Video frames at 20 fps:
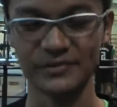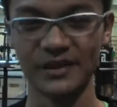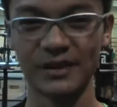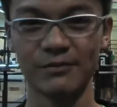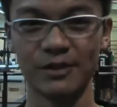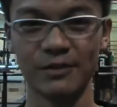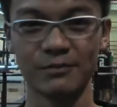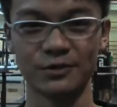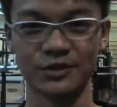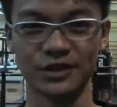
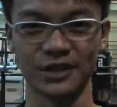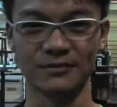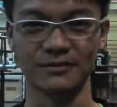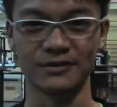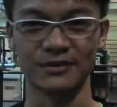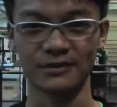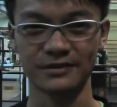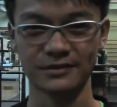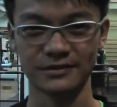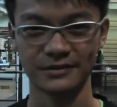dumbbell push-up,
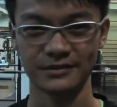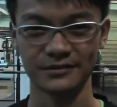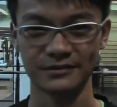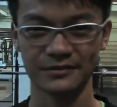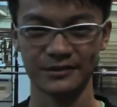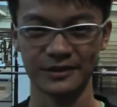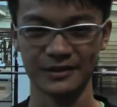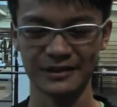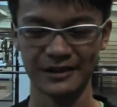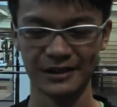
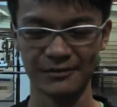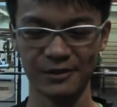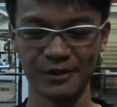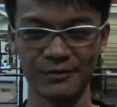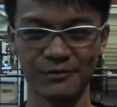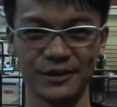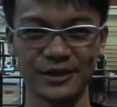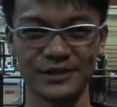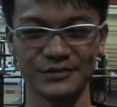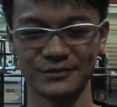
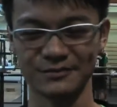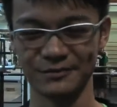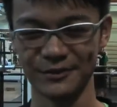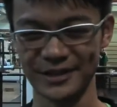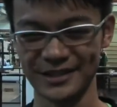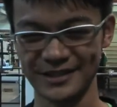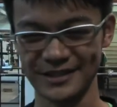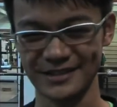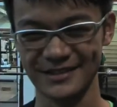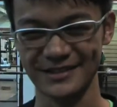dumbbell bench
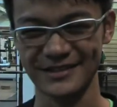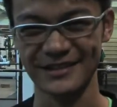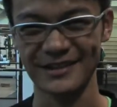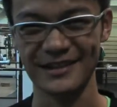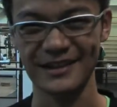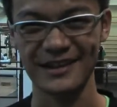press.